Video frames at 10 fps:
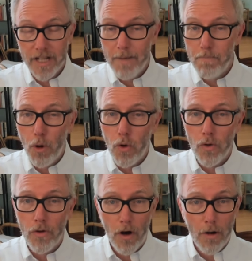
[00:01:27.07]
They
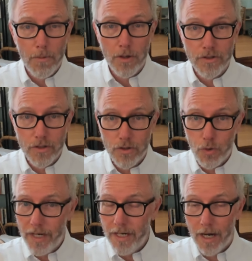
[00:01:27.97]
pulled almost
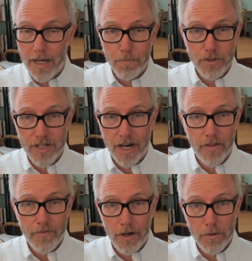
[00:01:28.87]
29% of
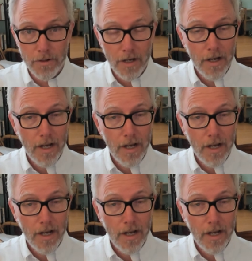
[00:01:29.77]
the vote,